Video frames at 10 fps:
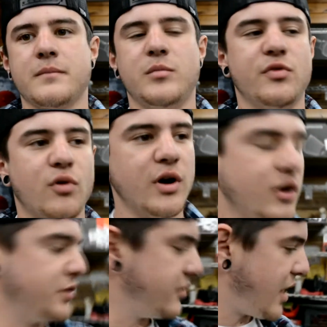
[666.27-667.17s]
Before I
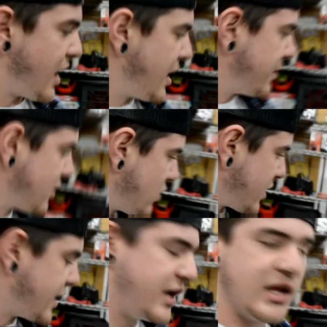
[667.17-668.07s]
go do that, I'm going to
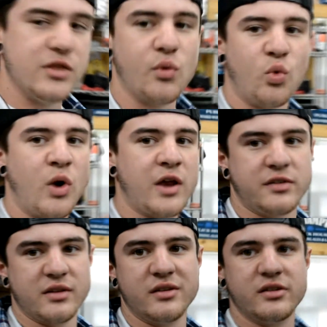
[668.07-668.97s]
work on getting the
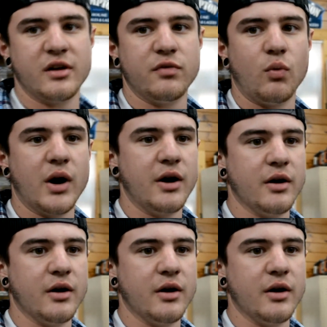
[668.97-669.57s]
rest of this stuff wired